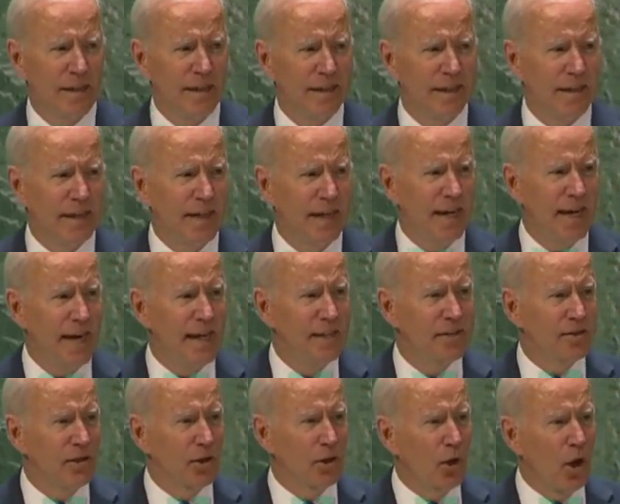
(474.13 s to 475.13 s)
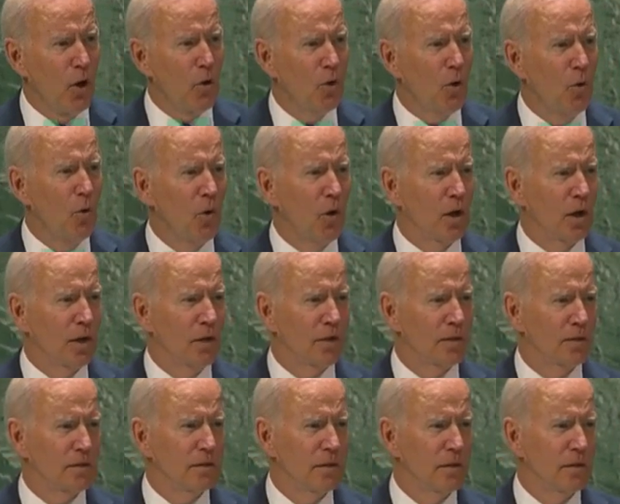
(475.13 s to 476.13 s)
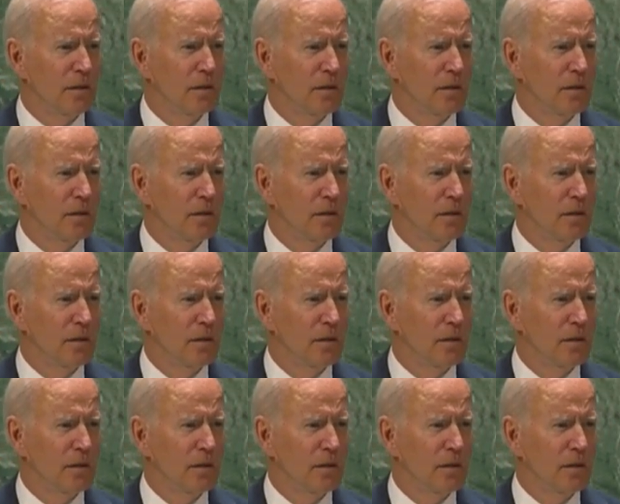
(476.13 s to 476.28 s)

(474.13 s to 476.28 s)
and engage their local workers